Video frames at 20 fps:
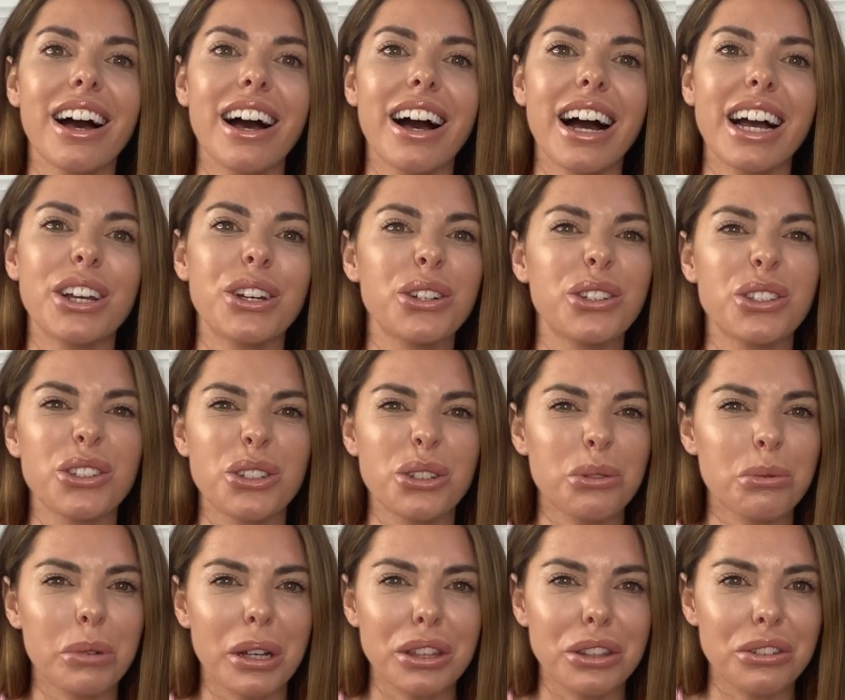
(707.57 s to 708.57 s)
I could have
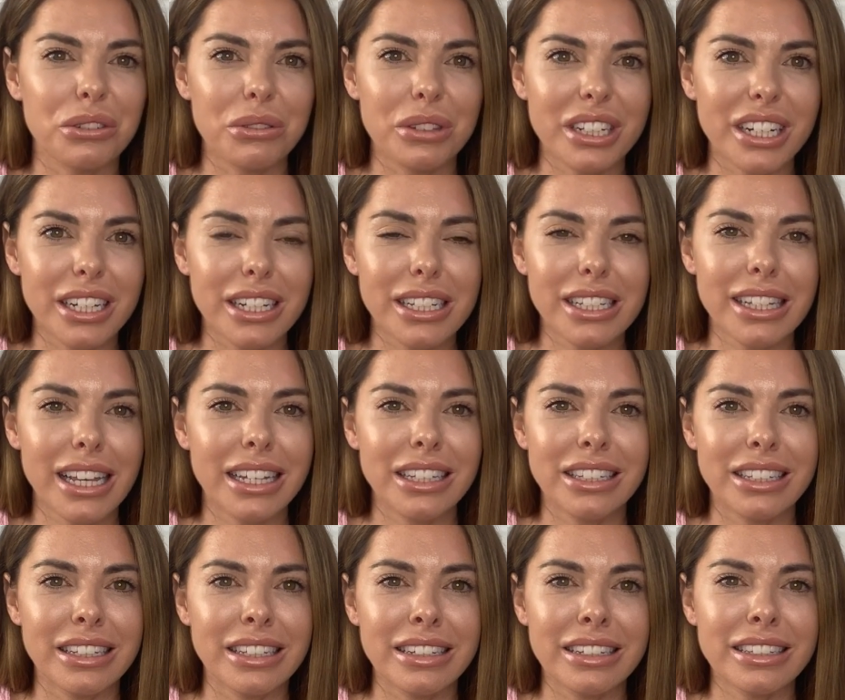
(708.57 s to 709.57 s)
just went through the next
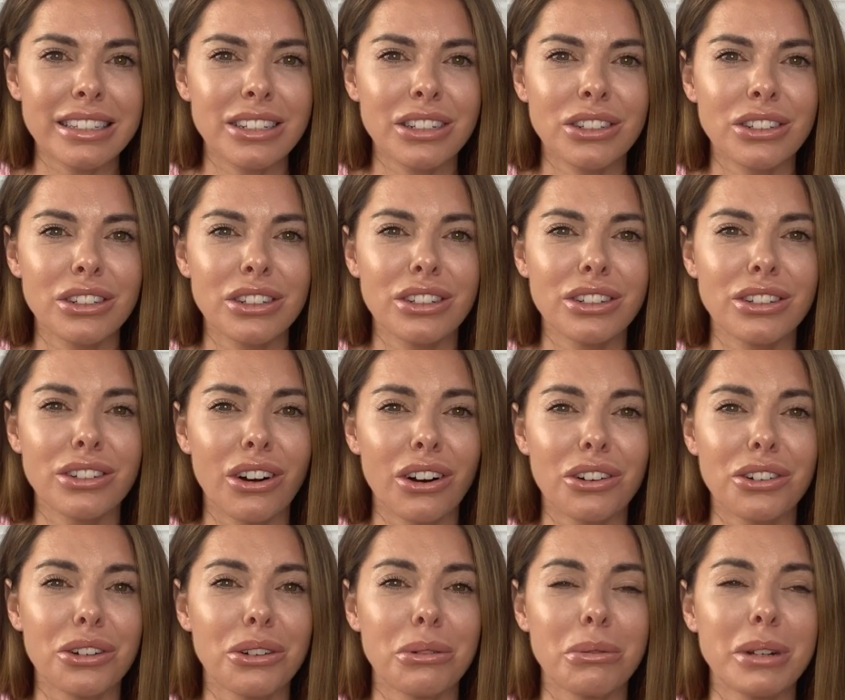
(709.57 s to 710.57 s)
10 years and
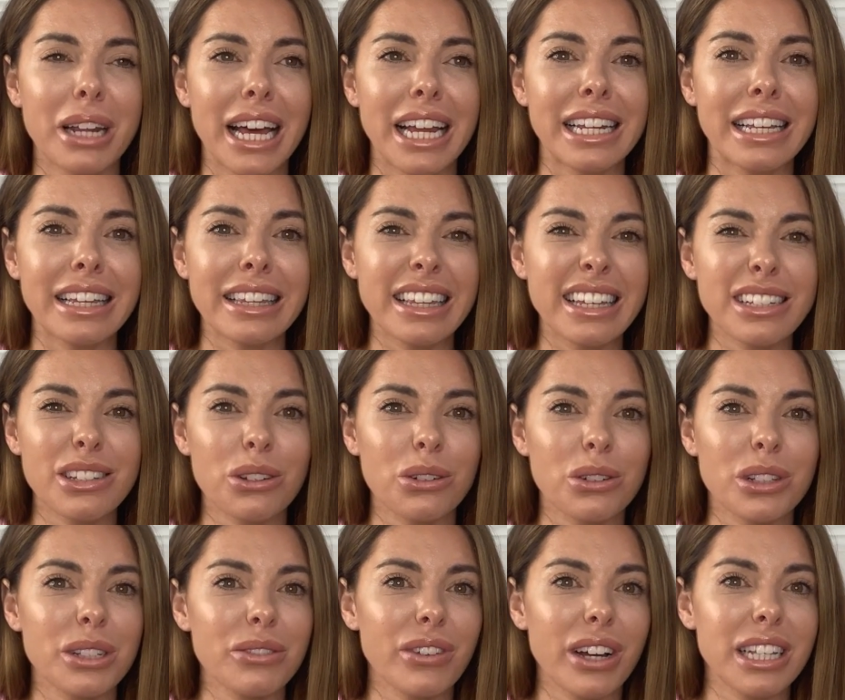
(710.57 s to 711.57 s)
not known any of this. I
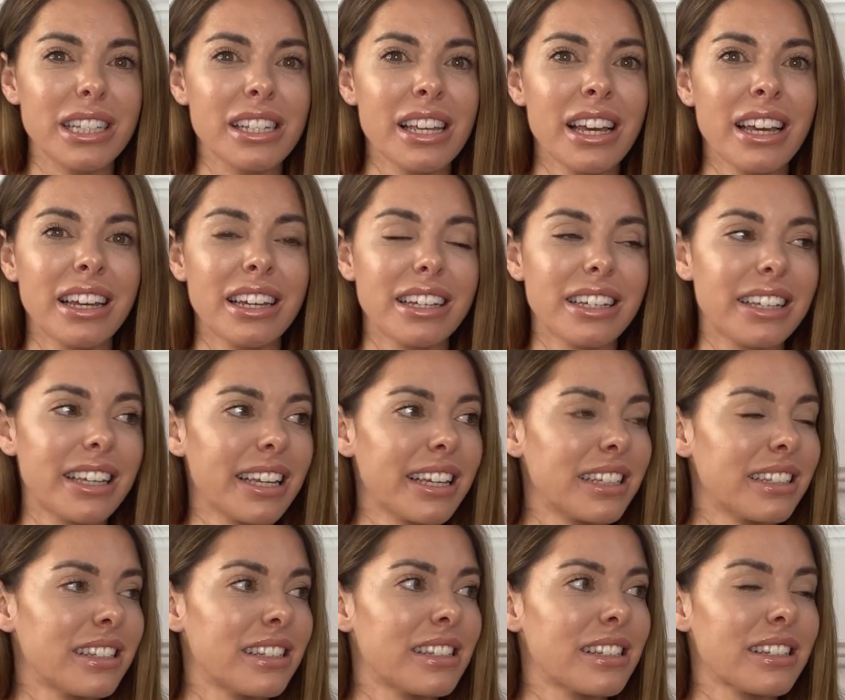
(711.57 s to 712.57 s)
could have had
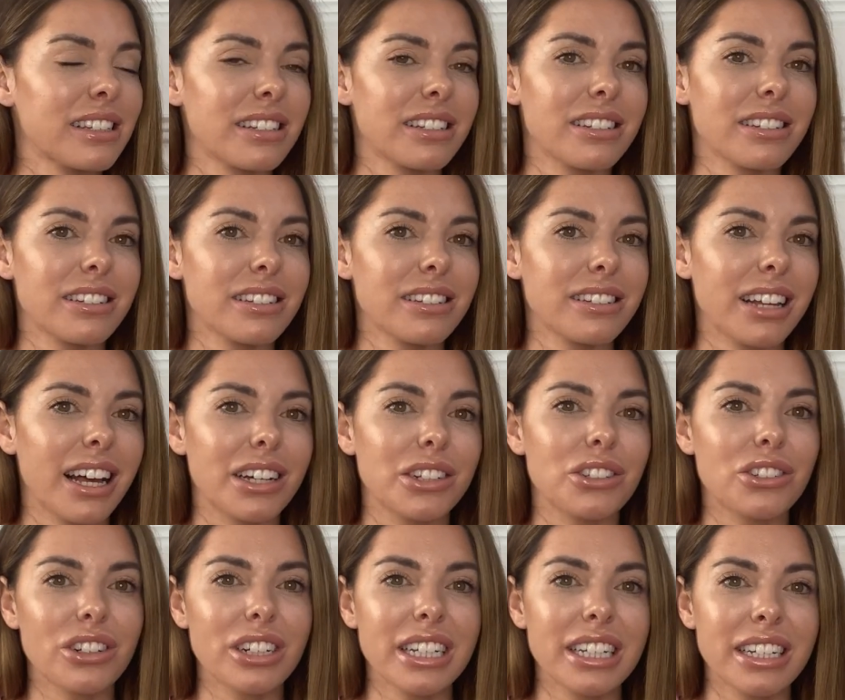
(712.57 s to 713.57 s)
kids
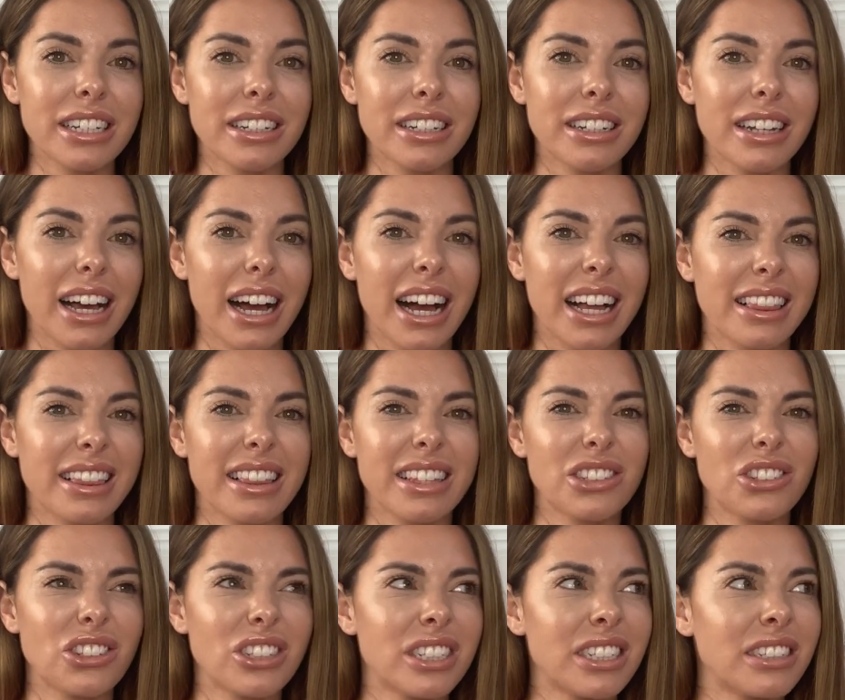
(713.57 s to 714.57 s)
naturally and had the
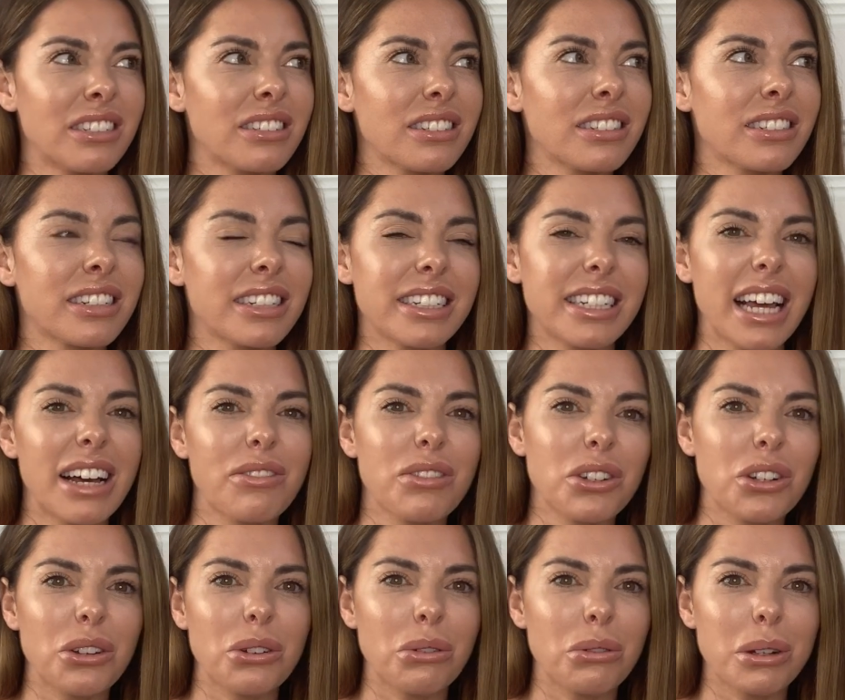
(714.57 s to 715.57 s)
gene and never
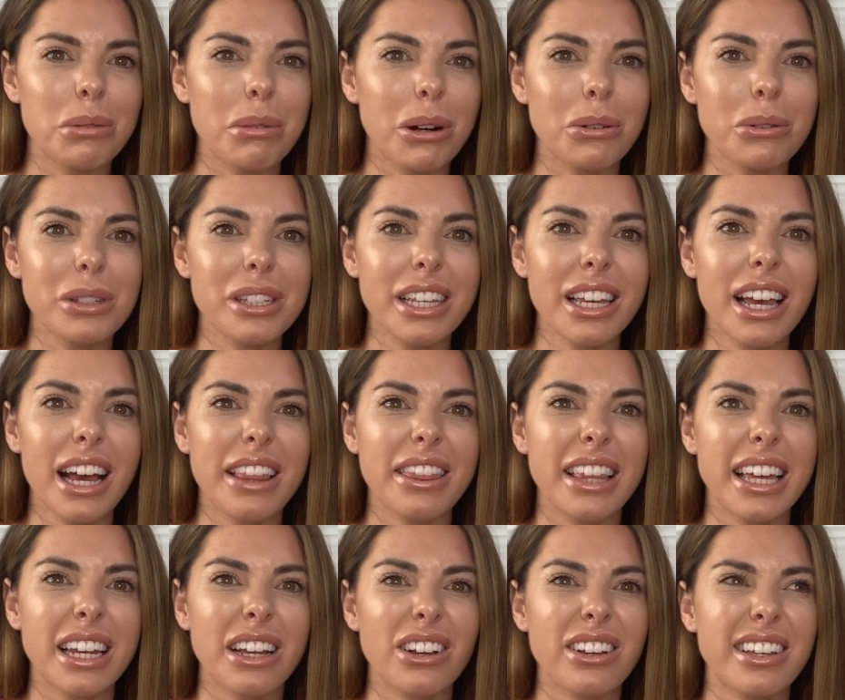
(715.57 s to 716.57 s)
known about it, and
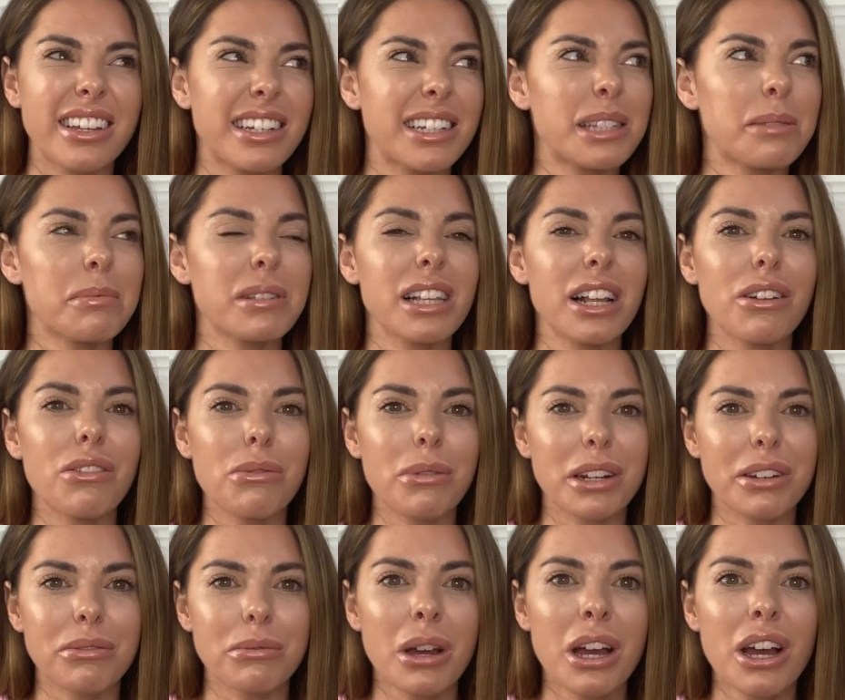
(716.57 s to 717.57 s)
then it kicked myself
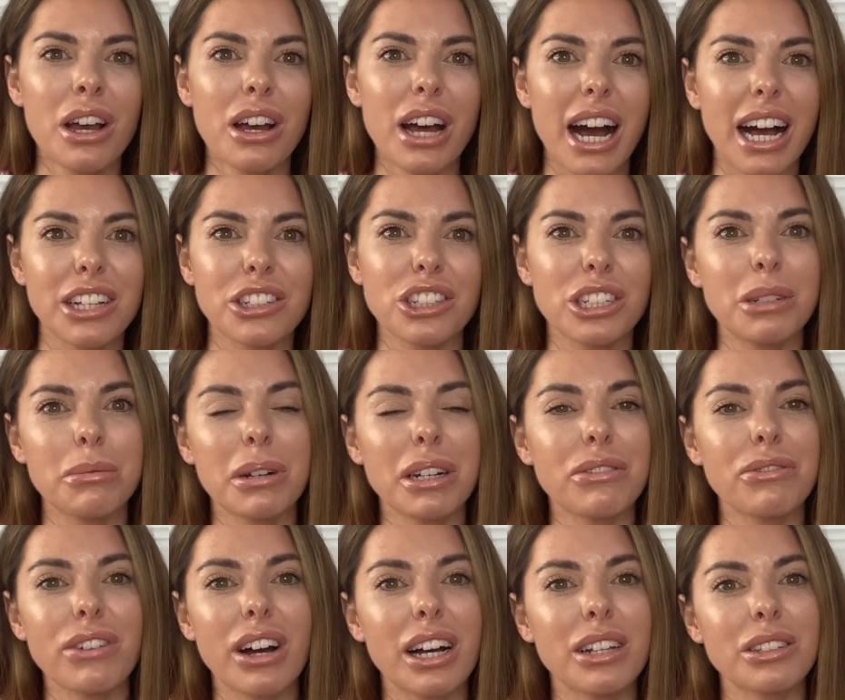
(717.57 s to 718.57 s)
when
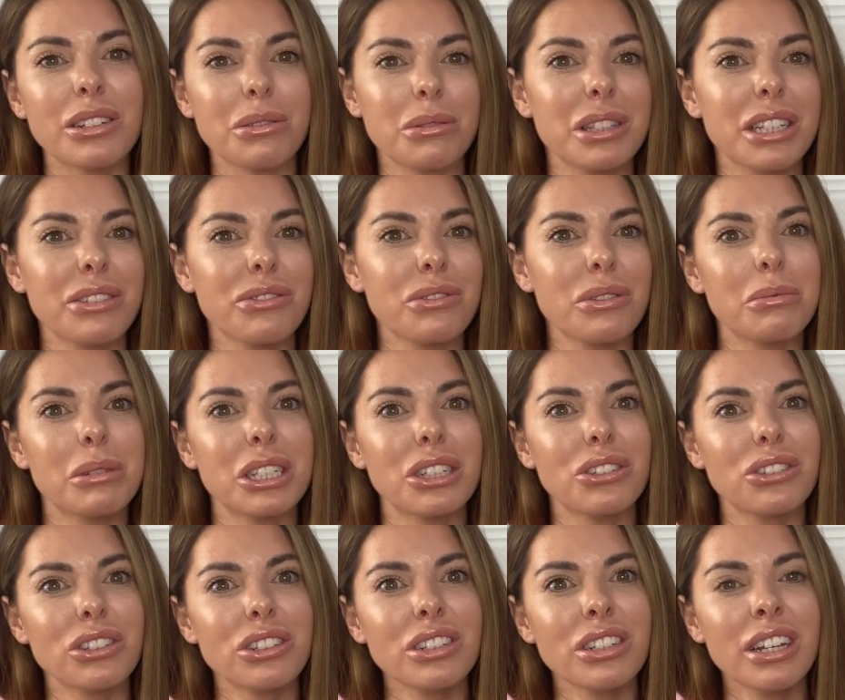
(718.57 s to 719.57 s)
I found out the
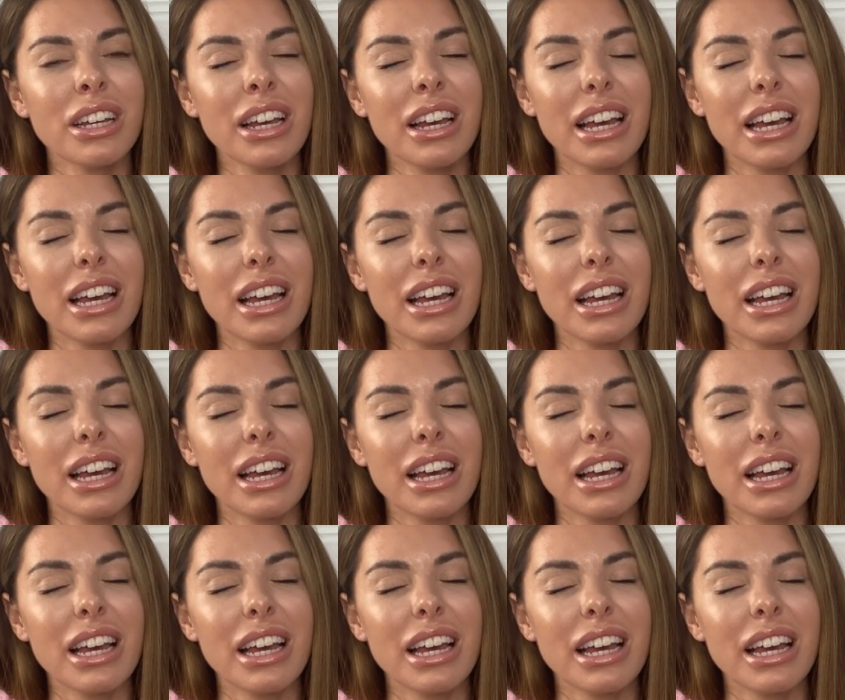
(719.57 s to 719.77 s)
information